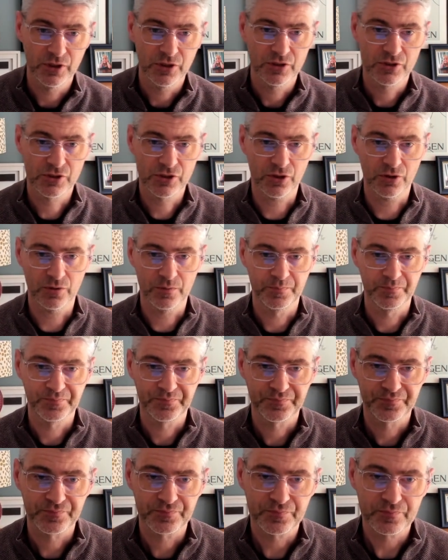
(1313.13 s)
So
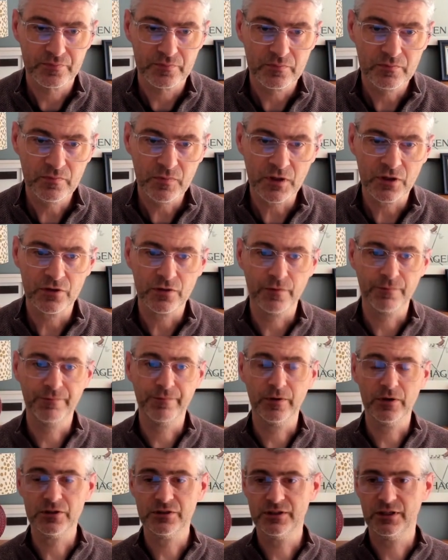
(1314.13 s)
the
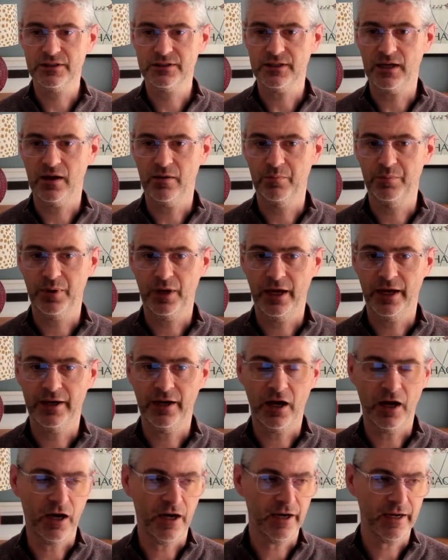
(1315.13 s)
first example,
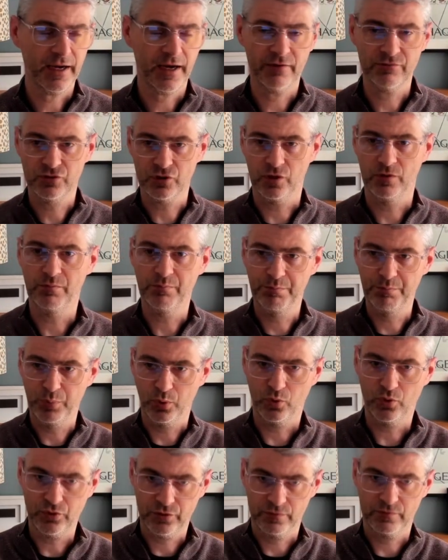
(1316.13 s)
and I have done
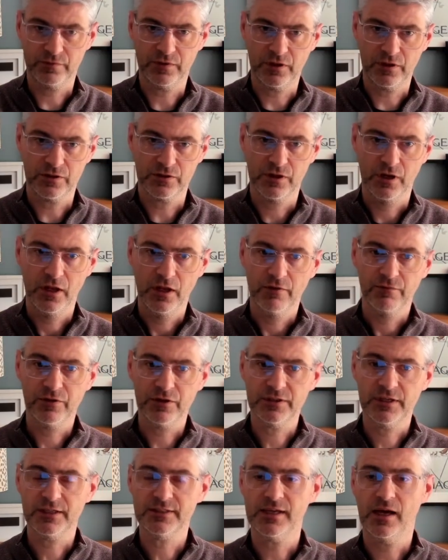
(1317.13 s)
both of these.
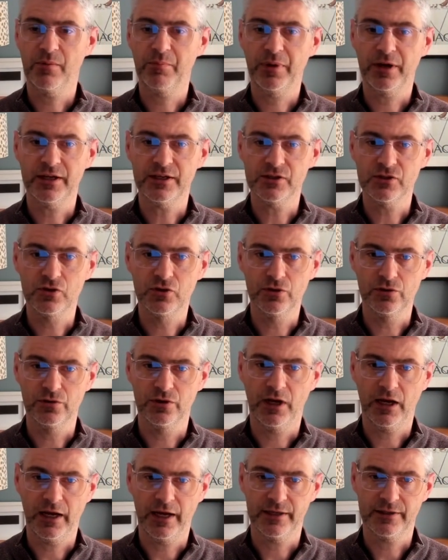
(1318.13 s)
First example is
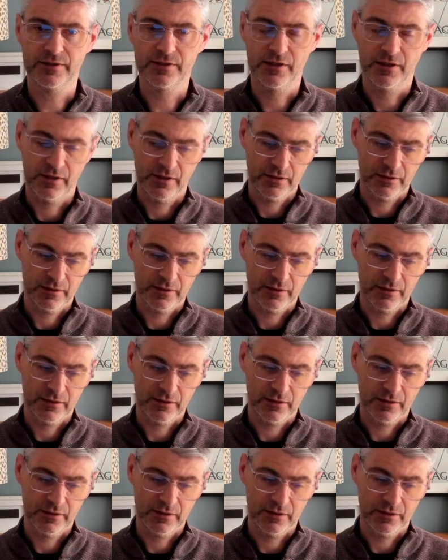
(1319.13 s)
Google Ads.